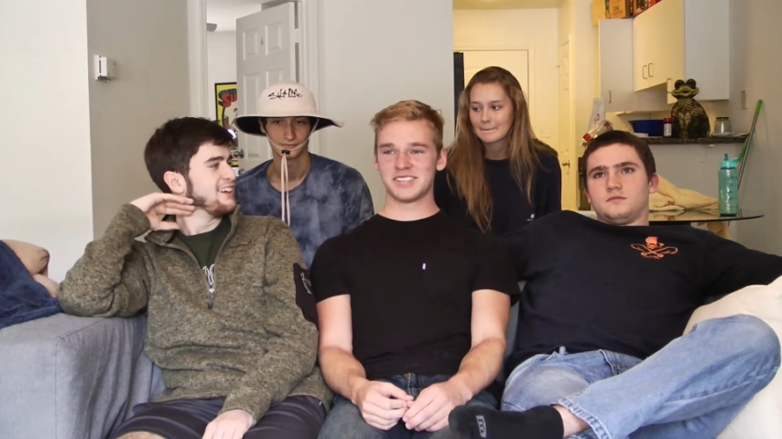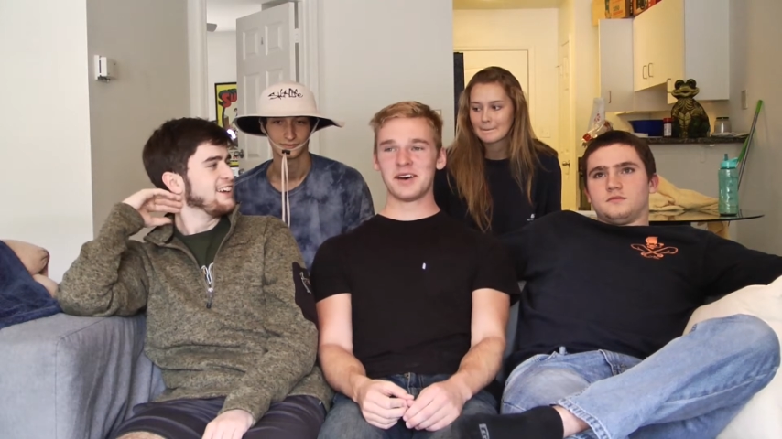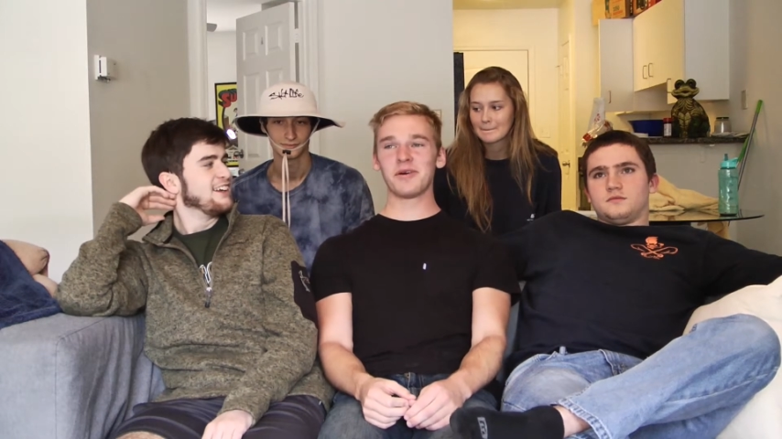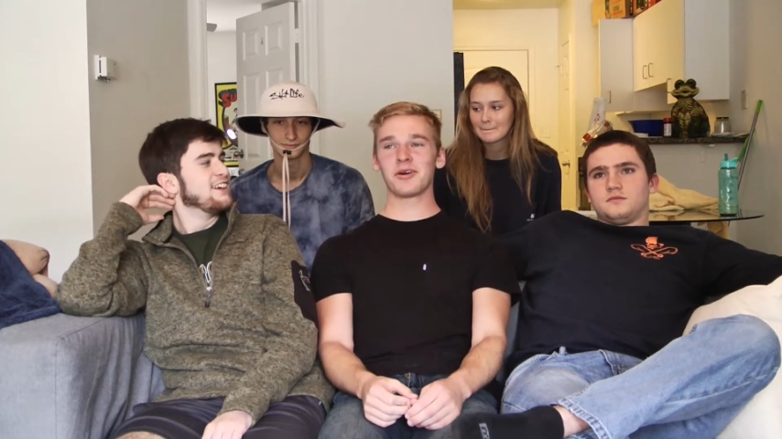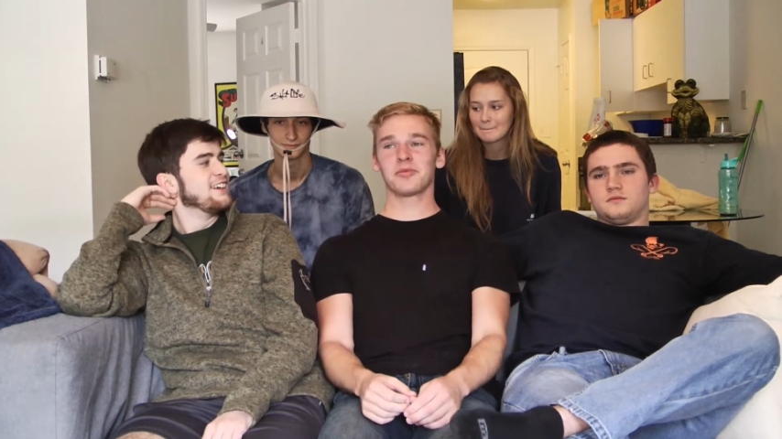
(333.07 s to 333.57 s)

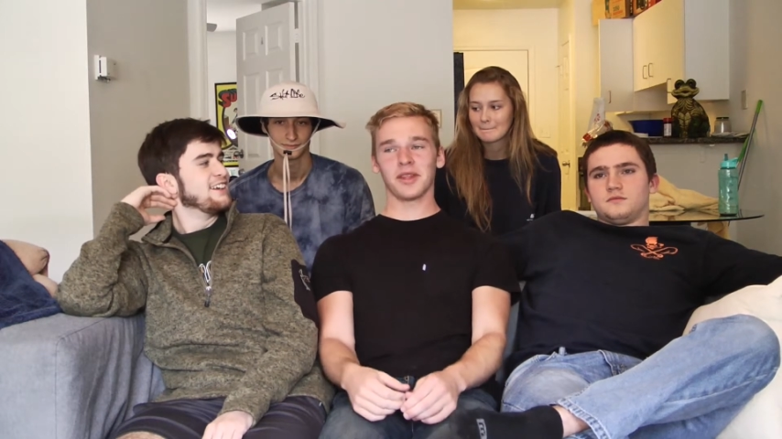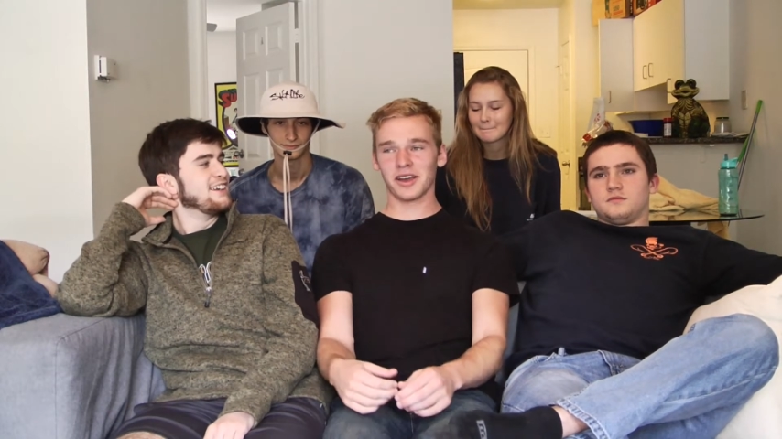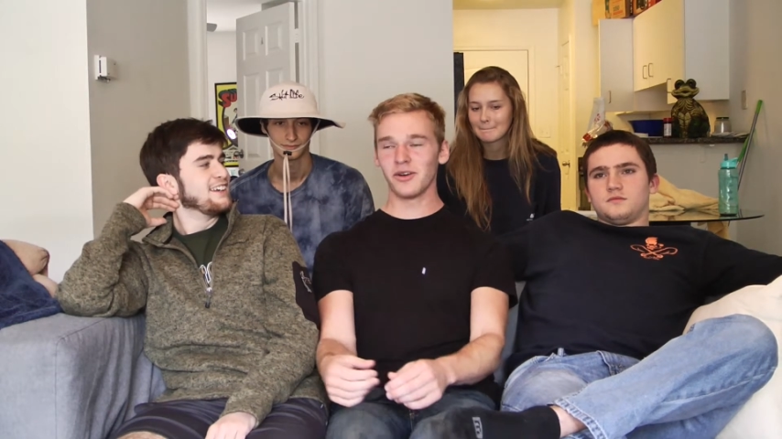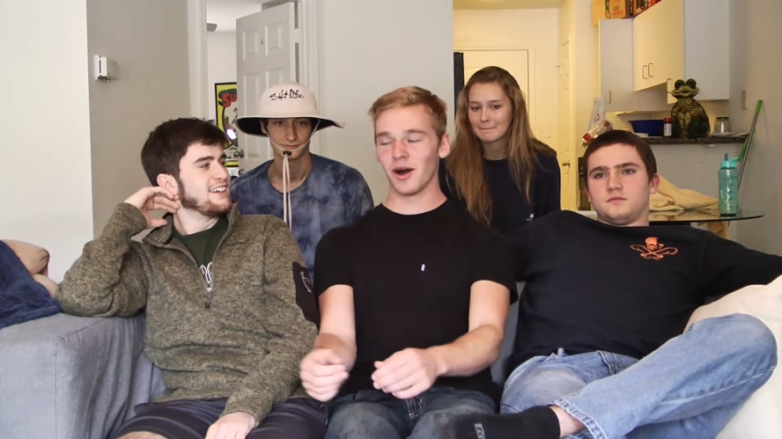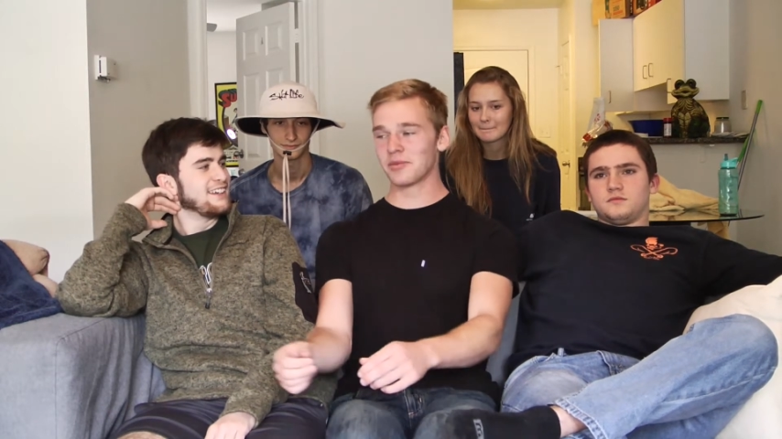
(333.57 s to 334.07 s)
Speaker 1: Somebody would be
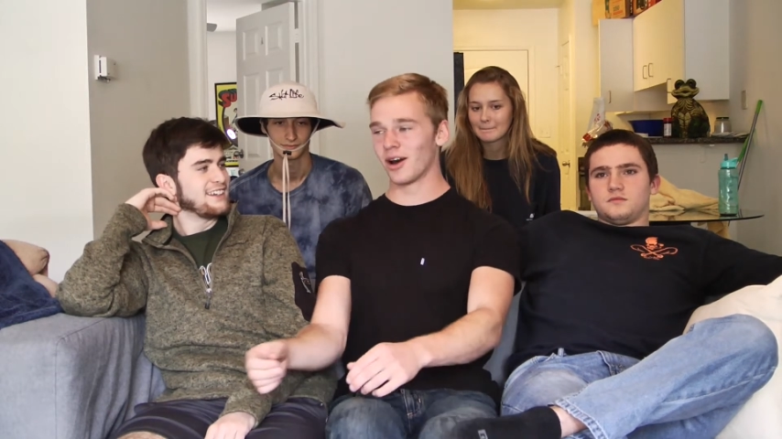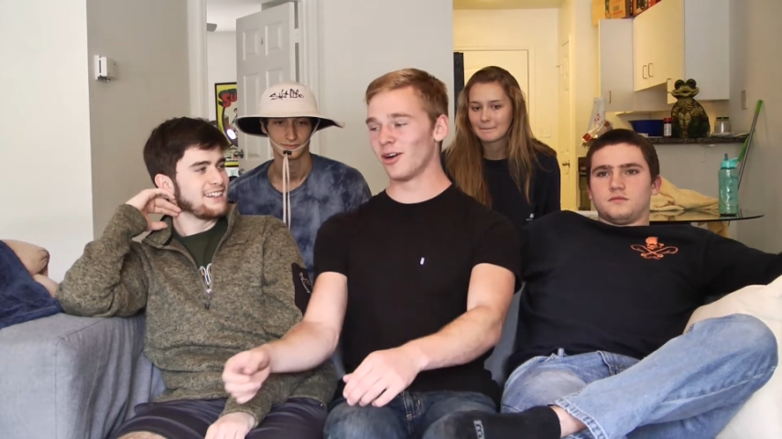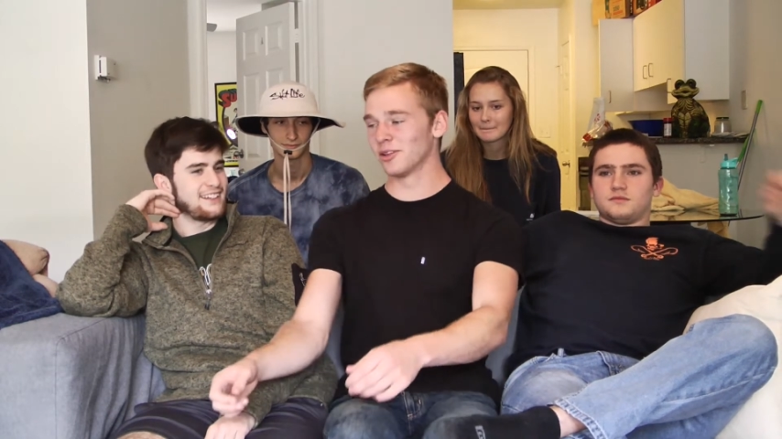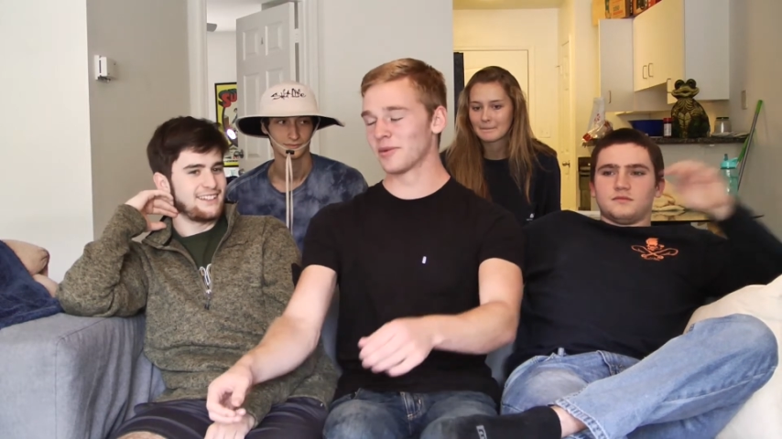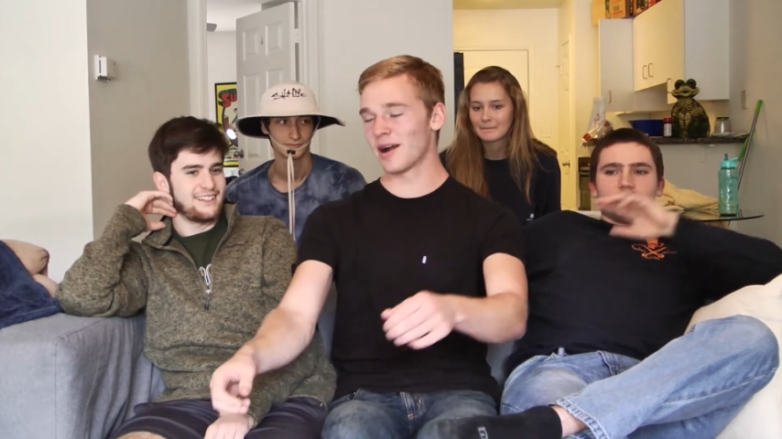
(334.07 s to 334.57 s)
like, "Ooh, I'm
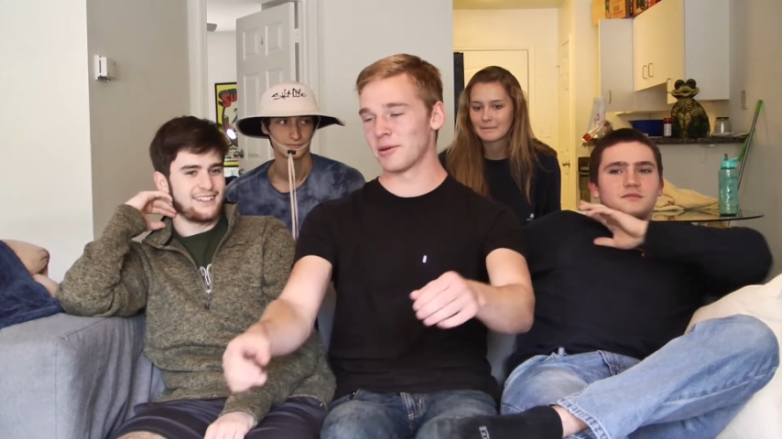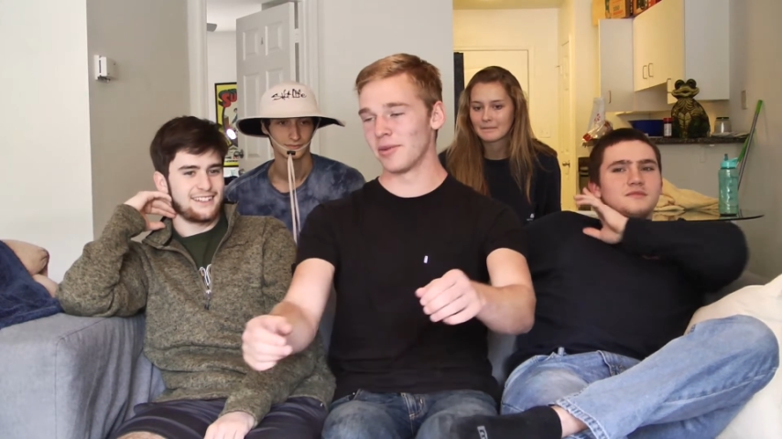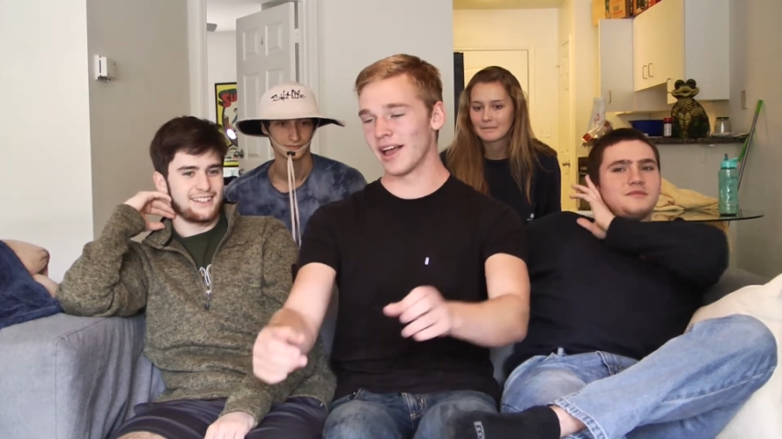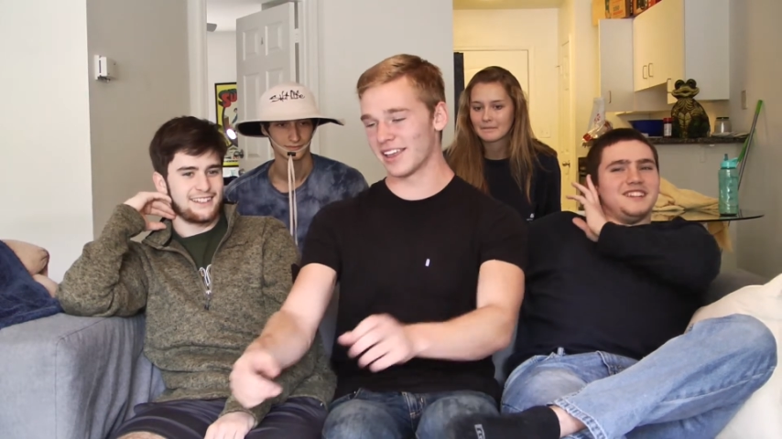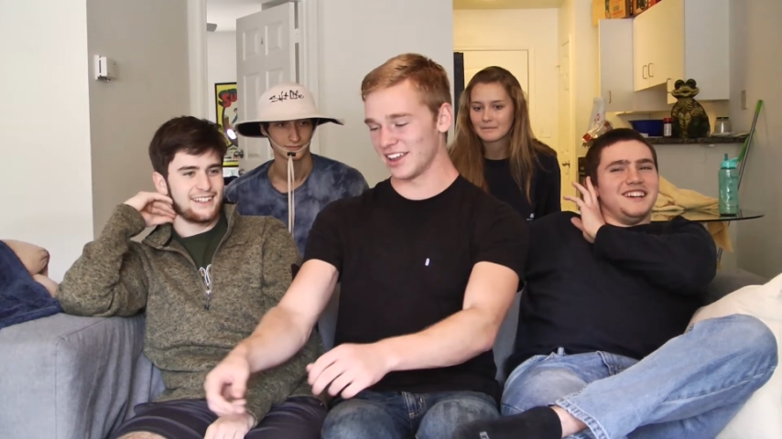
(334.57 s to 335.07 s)
cold. Let me grab a
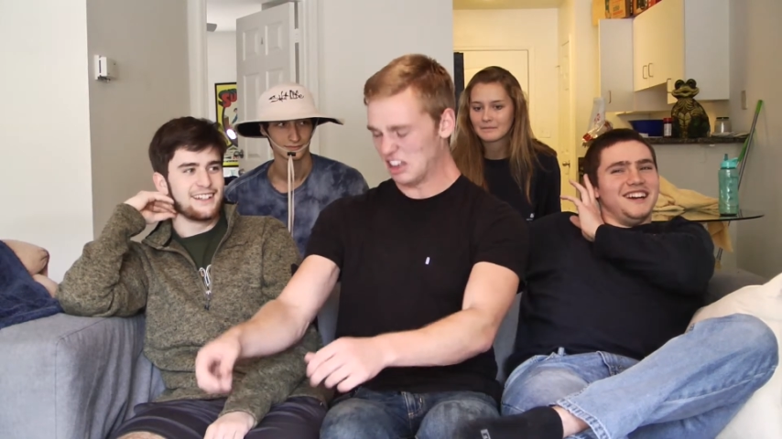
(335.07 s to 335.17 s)
blanket."